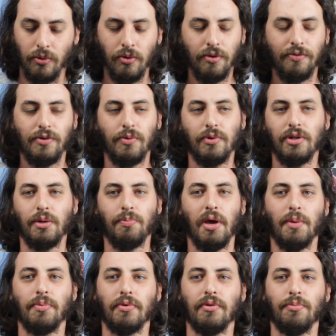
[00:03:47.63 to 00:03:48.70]
Or if you wanted to
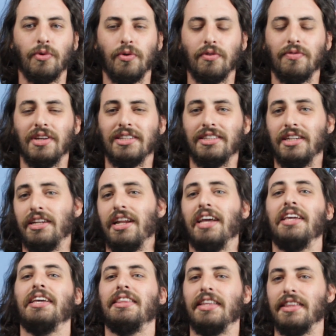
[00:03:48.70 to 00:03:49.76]
pepper more events in, I
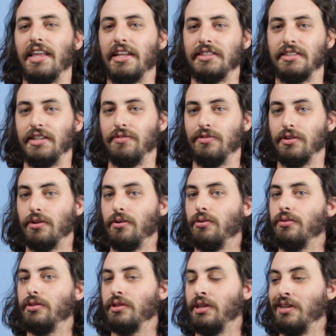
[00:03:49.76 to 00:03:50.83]
get that that's
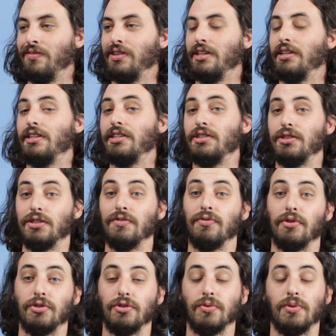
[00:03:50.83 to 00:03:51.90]
difficult given that this is a
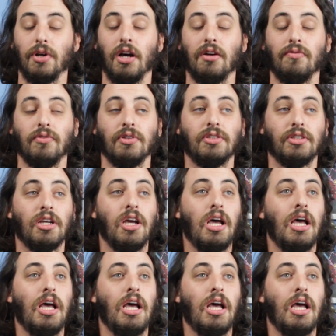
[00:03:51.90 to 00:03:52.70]
virtual conference.